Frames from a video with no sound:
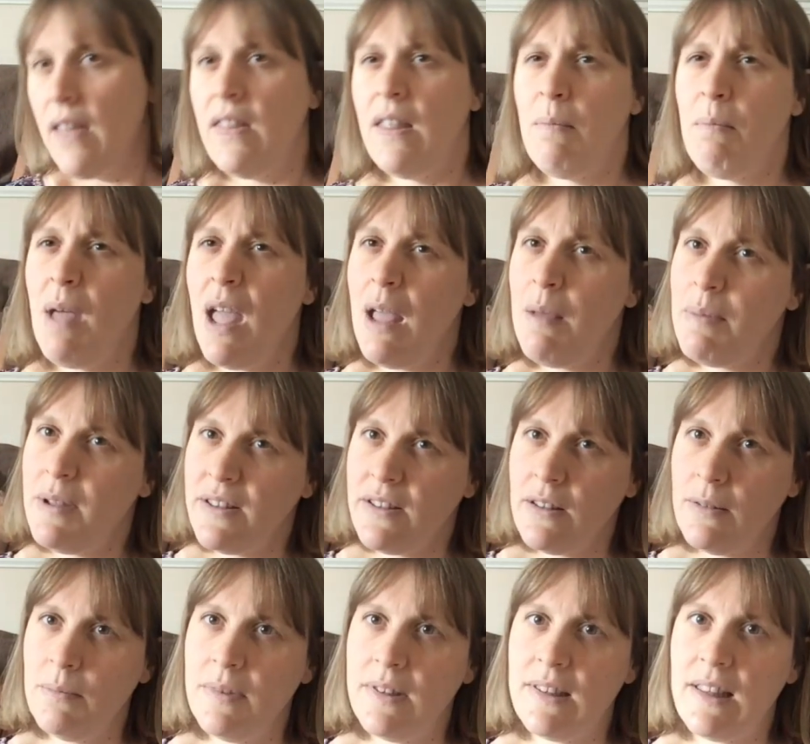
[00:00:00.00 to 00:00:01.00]
There may be
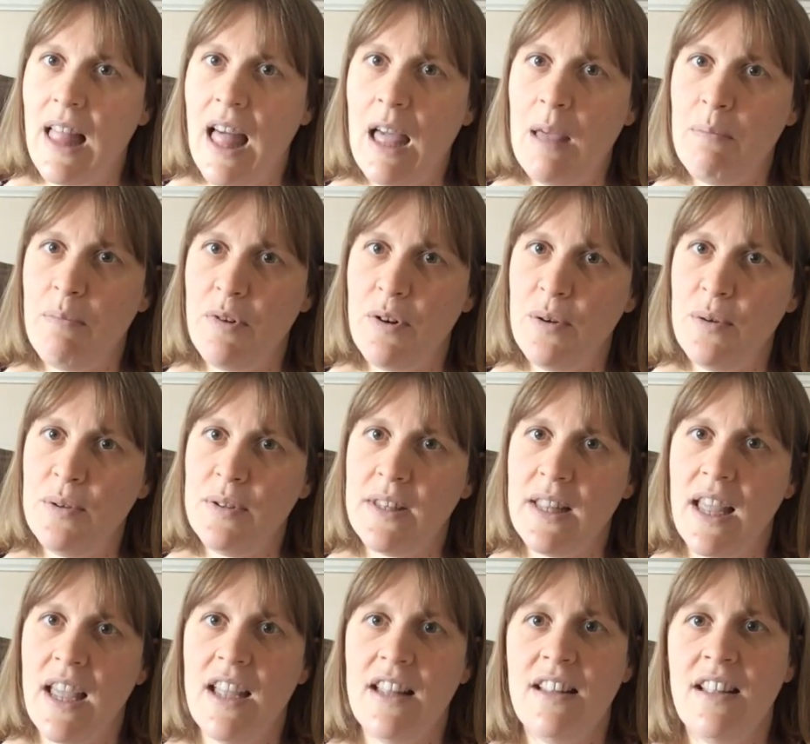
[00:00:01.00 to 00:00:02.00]
some slight
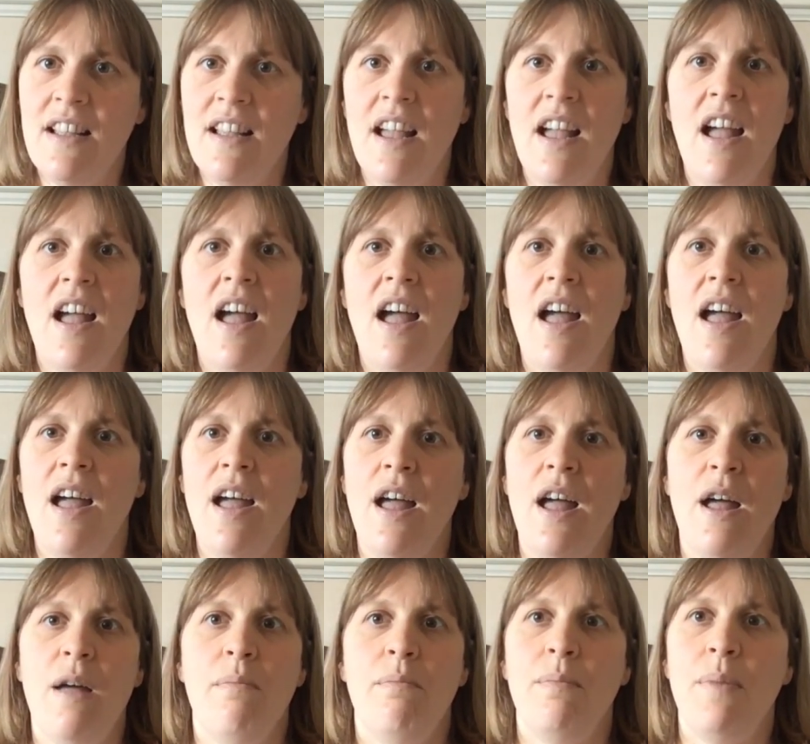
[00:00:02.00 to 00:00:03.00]
bruising,
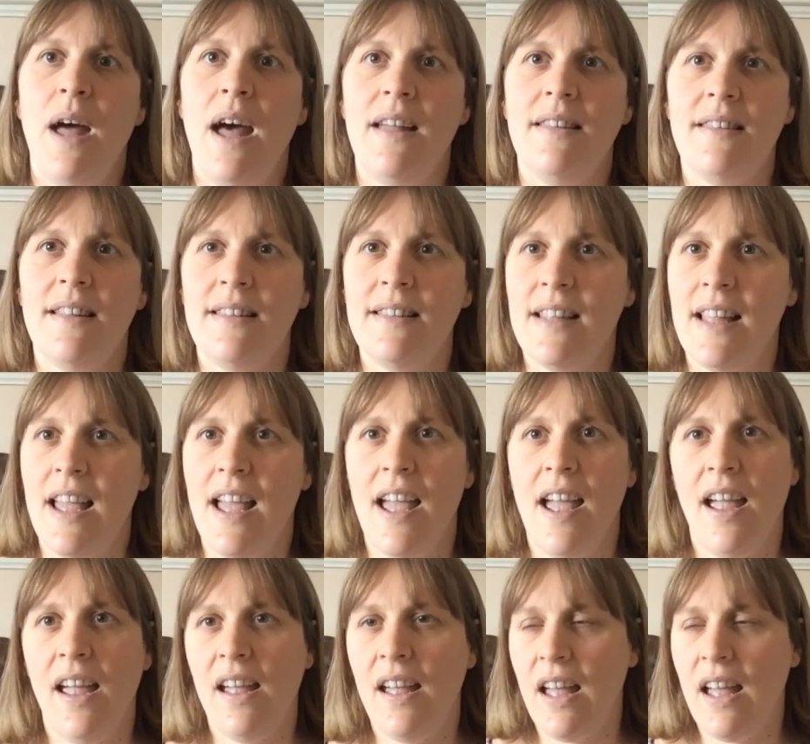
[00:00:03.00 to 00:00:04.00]
but as I say,